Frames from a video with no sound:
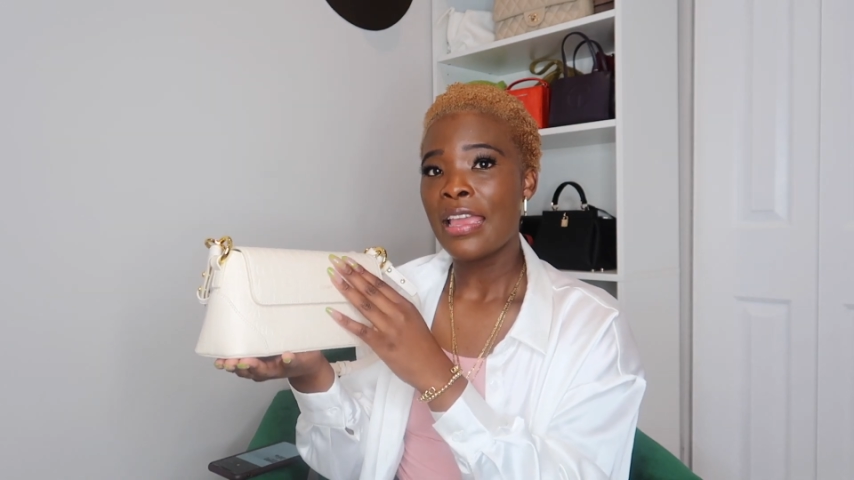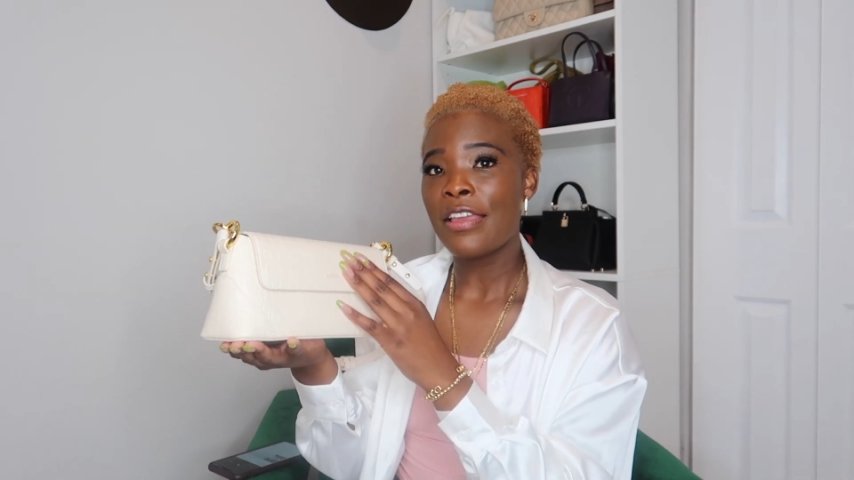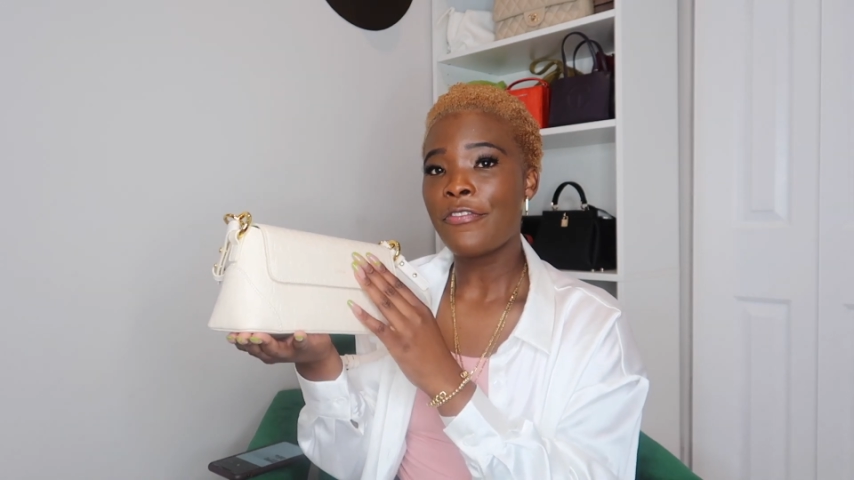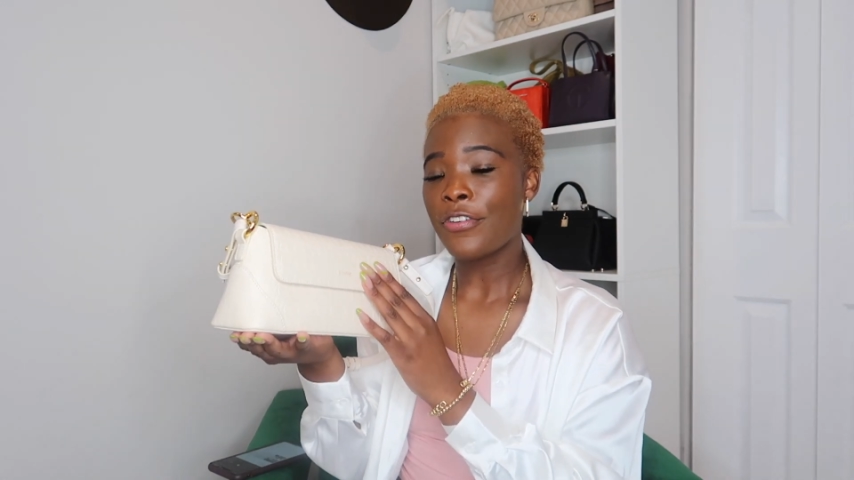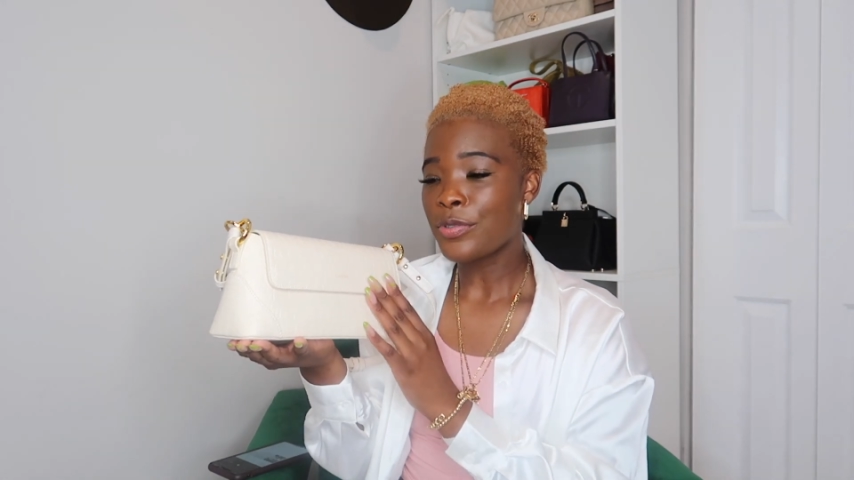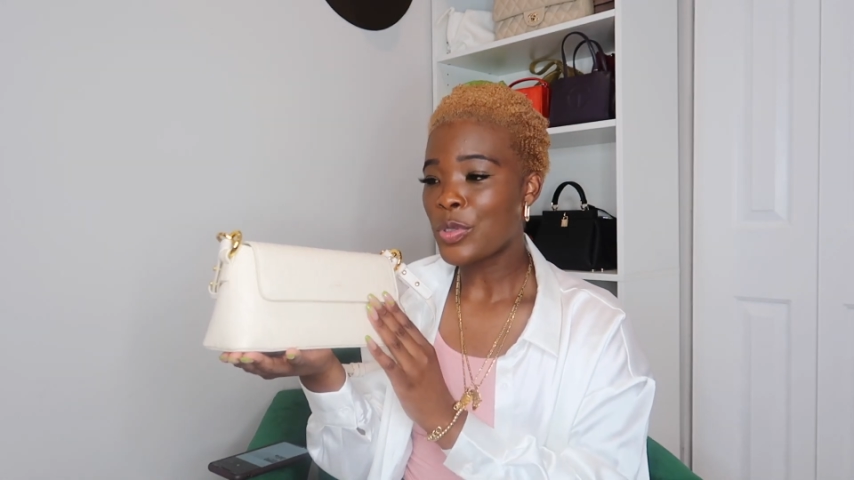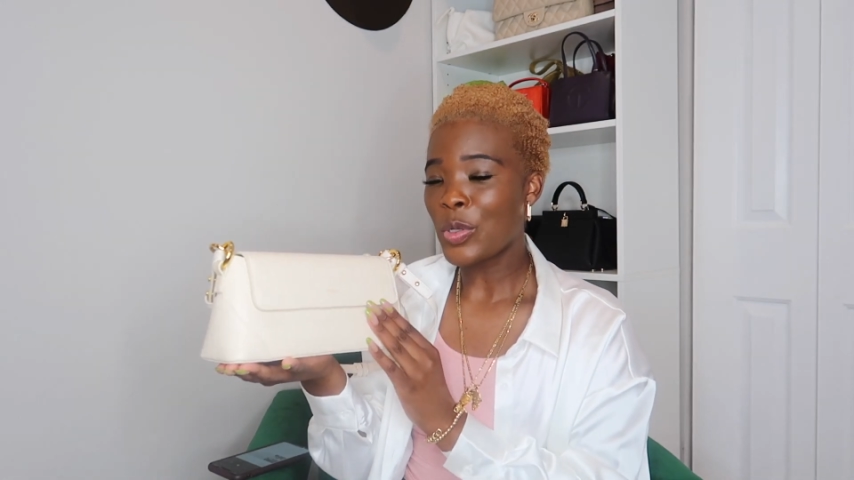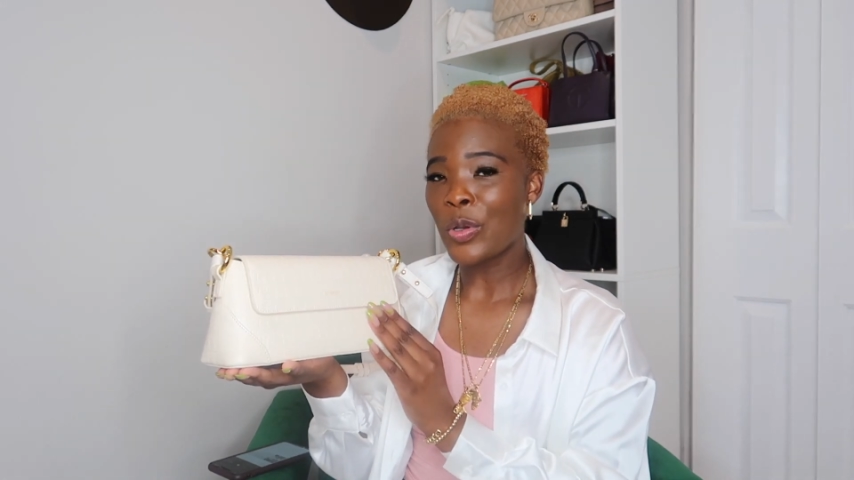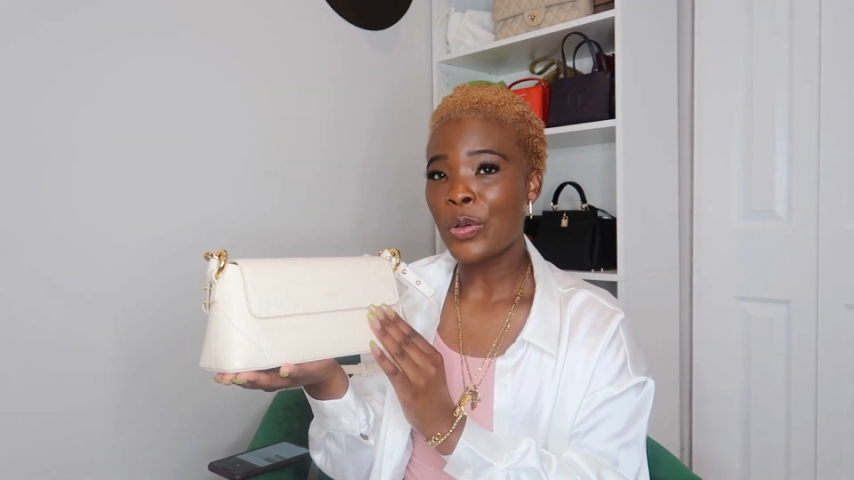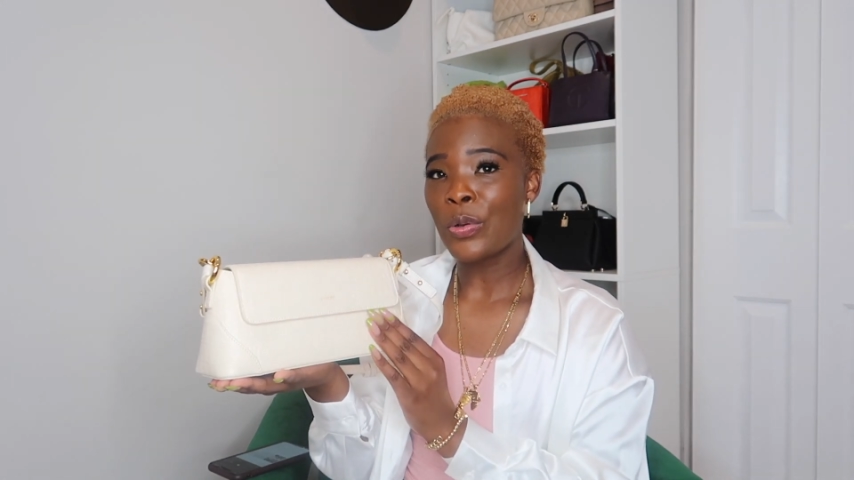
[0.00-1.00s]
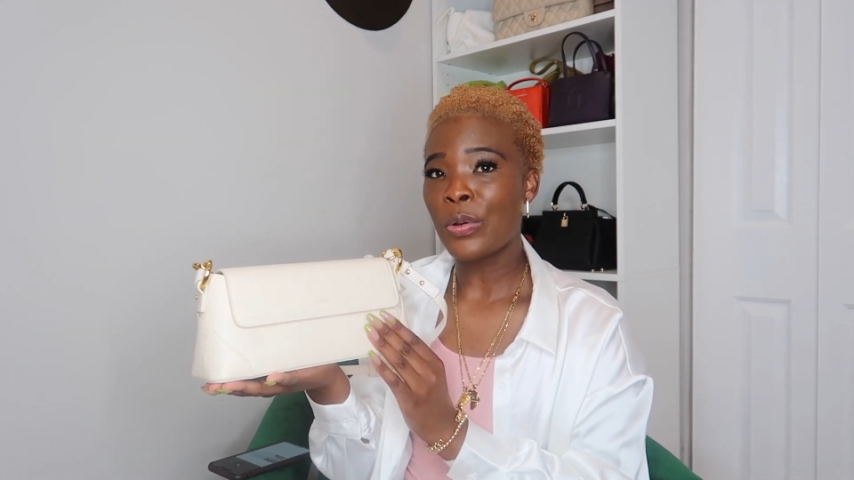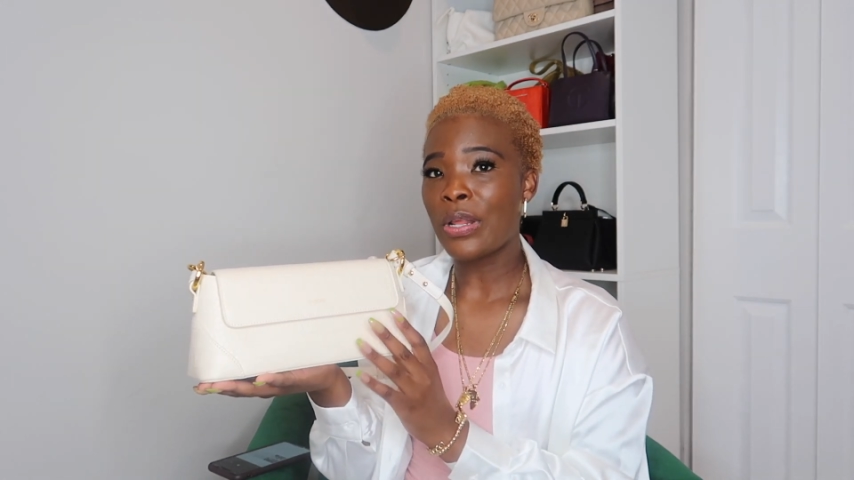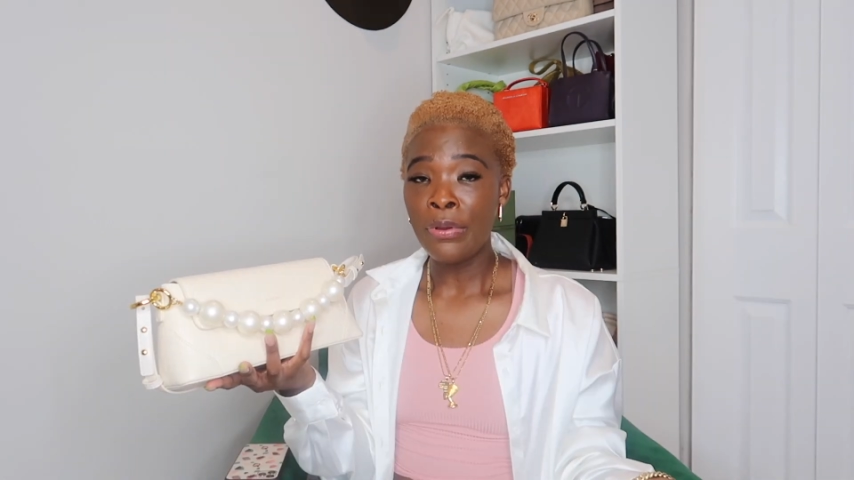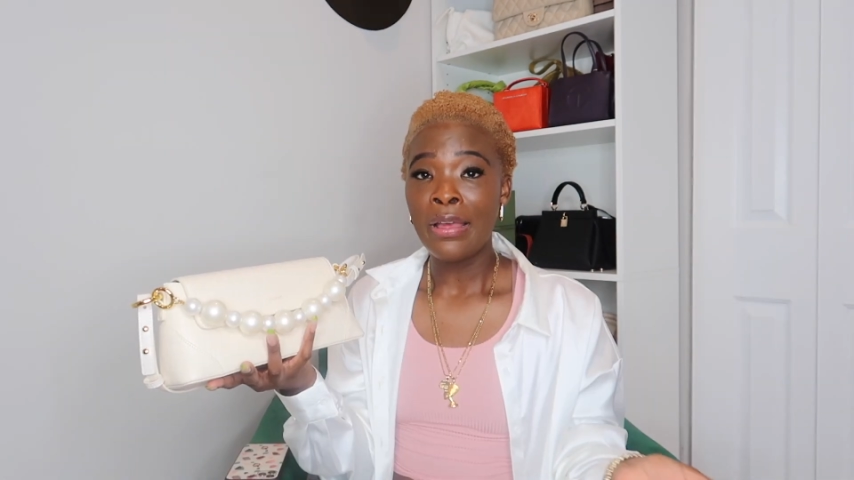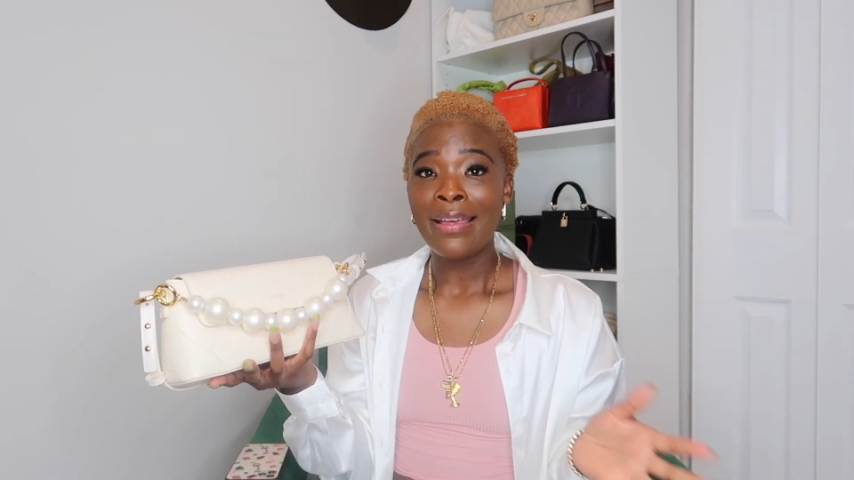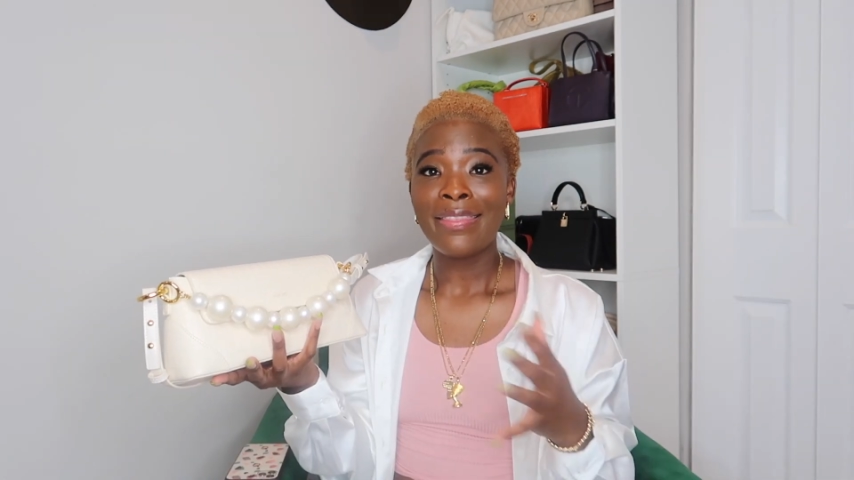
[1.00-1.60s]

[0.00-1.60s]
It feels so good.